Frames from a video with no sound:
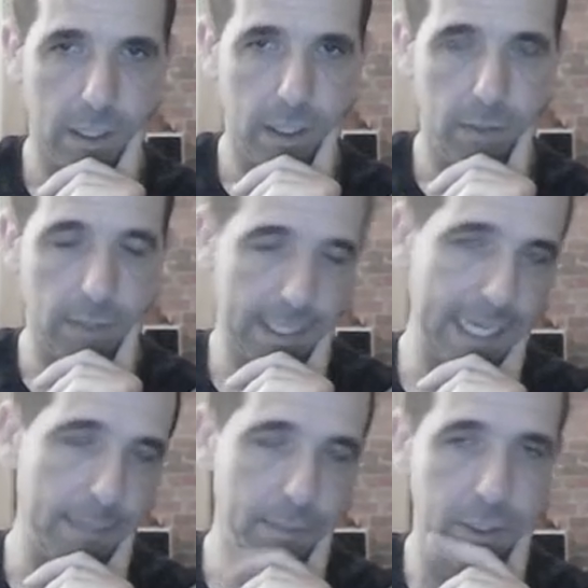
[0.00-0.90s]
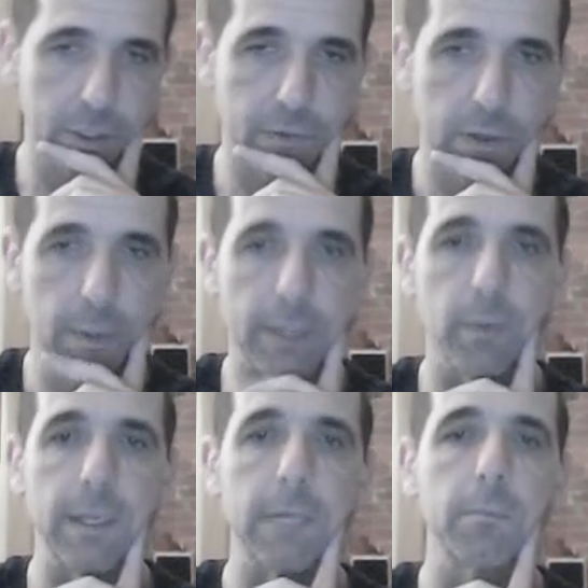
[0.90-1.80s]
Well, it can, but you just throw away the
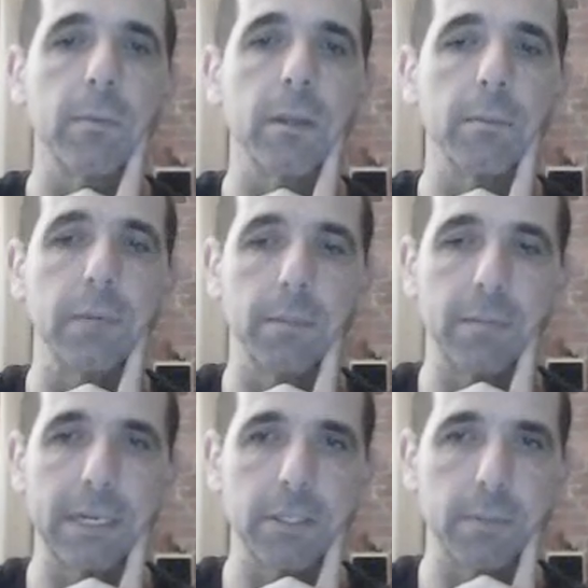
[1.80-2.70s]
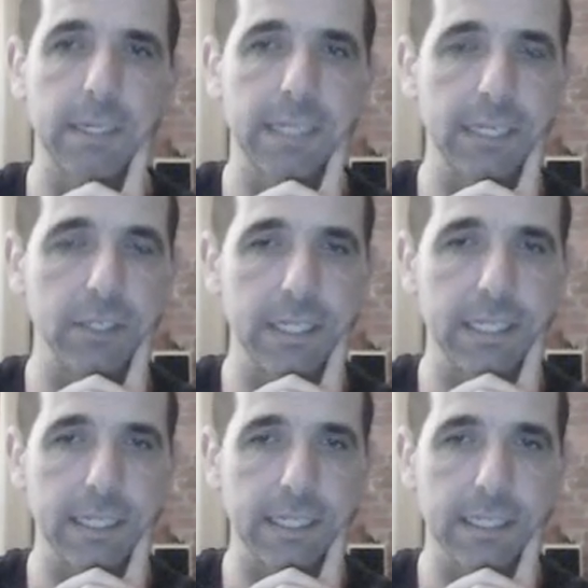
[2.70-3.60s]
win. But black just plays king g6.
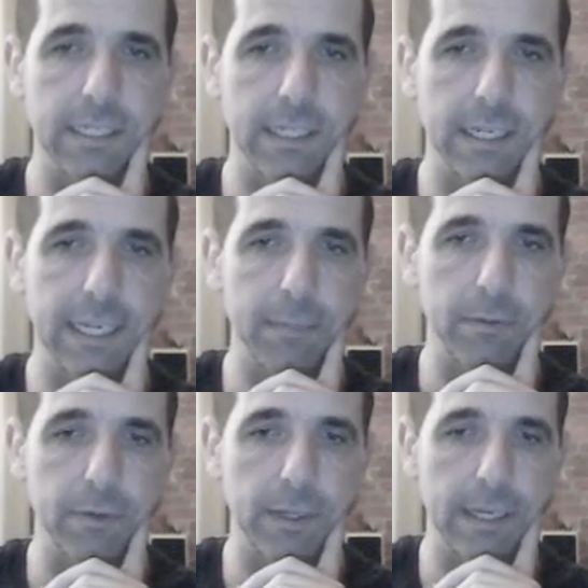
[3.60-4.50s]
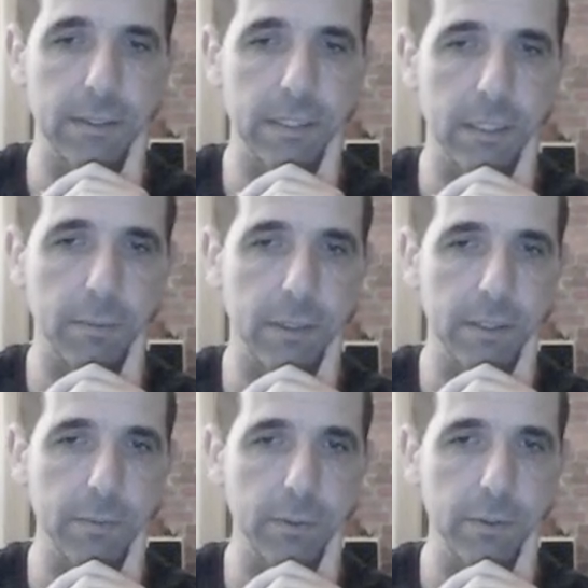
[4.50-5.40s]
And again, we've got the outside
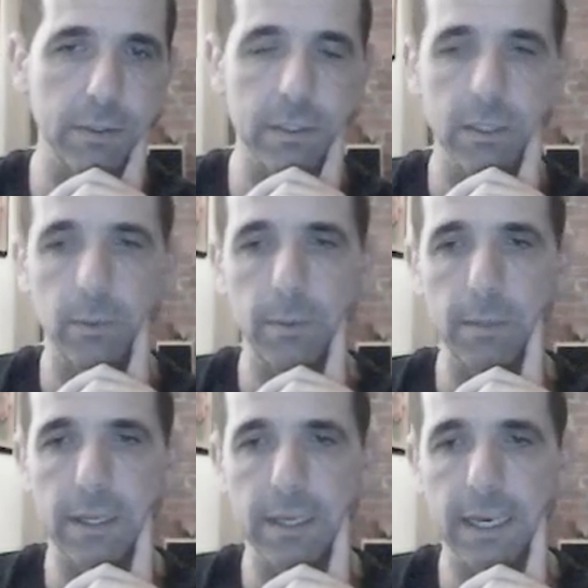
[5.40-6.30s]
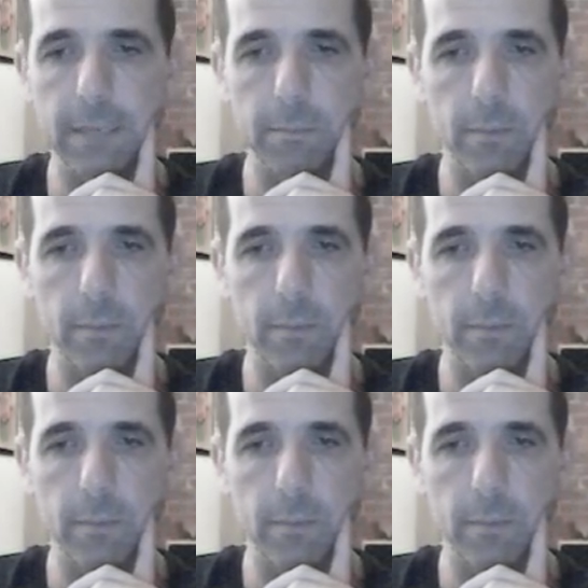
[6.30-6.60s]
passed pawn that's going to win black the game.